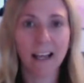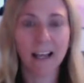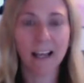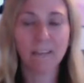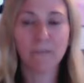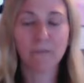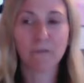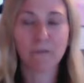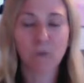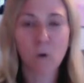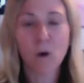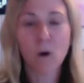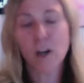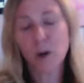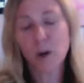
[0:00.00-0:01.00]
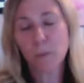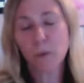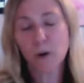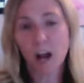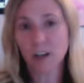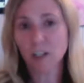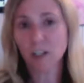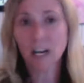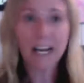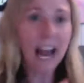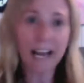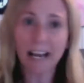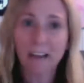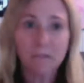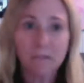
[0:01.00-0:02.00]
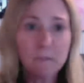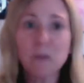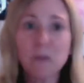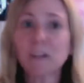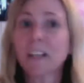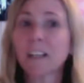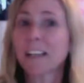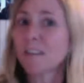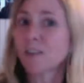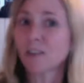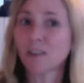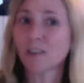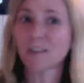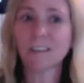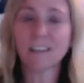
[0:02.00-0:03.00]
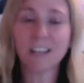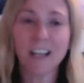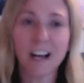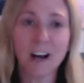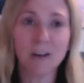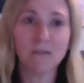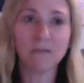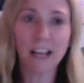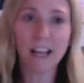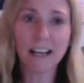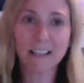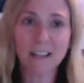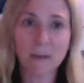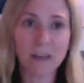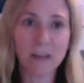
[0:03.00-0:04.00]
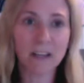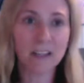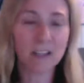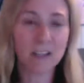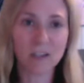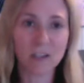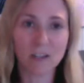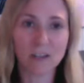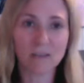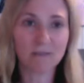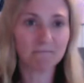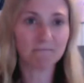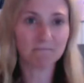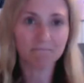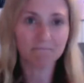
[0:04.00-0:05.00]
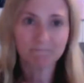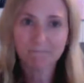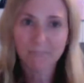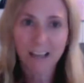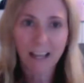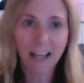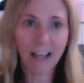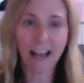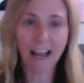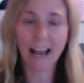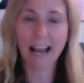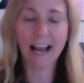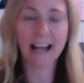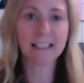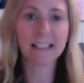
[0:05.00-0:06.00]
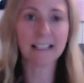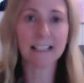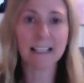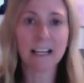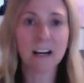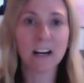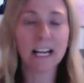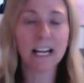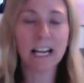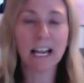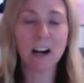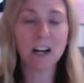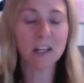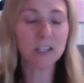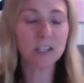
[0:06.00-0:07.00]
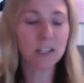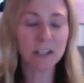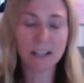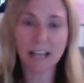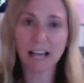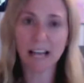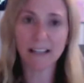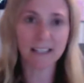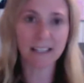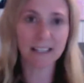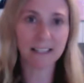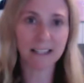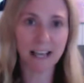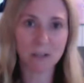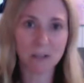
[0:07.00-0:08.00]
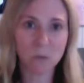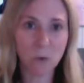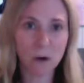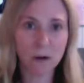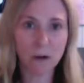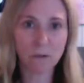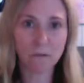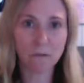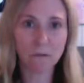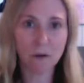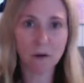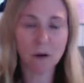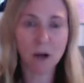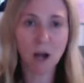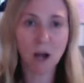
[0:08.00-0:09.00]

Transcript: for your production. Again, if music is just, like something to just ancillary character, that's wonderful.